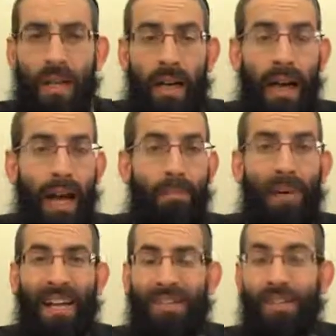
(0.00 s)
A, a
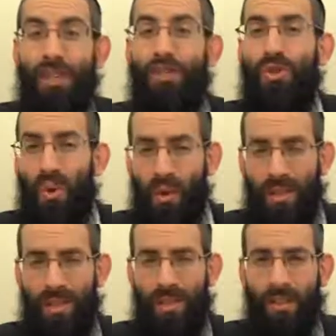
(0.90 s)
basis, a
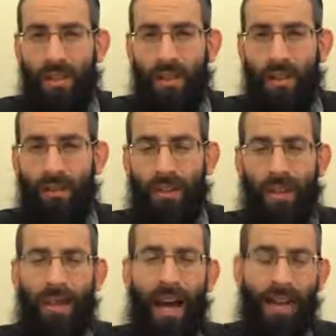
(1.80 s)
source for
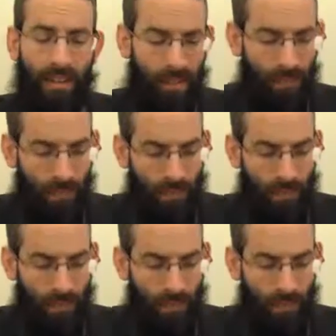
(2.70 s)
Ner Chanukah.